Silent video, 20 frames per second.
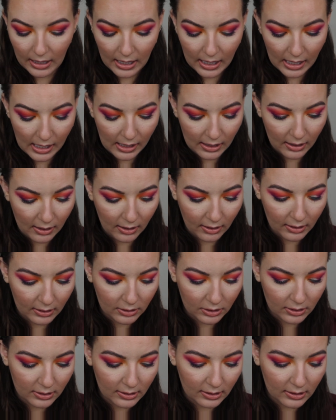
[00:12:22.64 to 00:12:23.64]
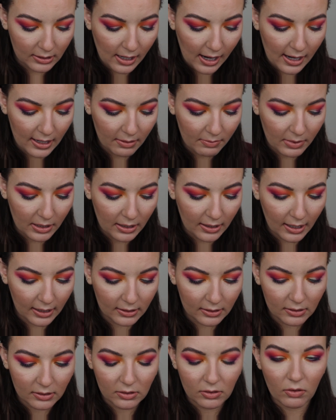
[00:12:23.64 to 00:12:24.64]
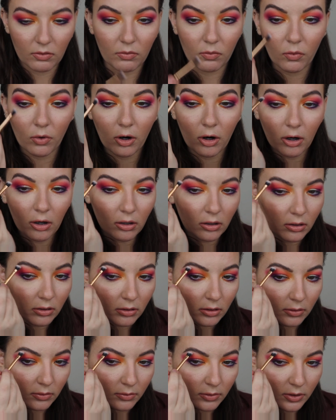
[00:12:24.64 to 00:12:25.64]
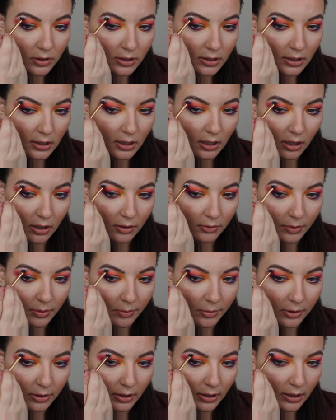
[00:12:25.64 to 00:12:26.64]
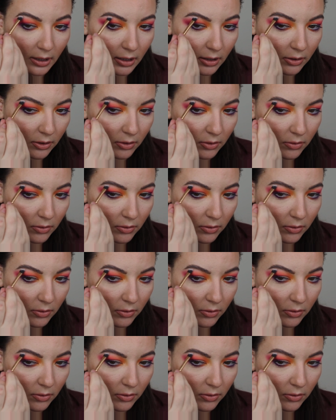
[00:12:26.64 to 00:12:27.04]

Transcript: And just a tiny bit of that Stonewall, which is the color we put in the inner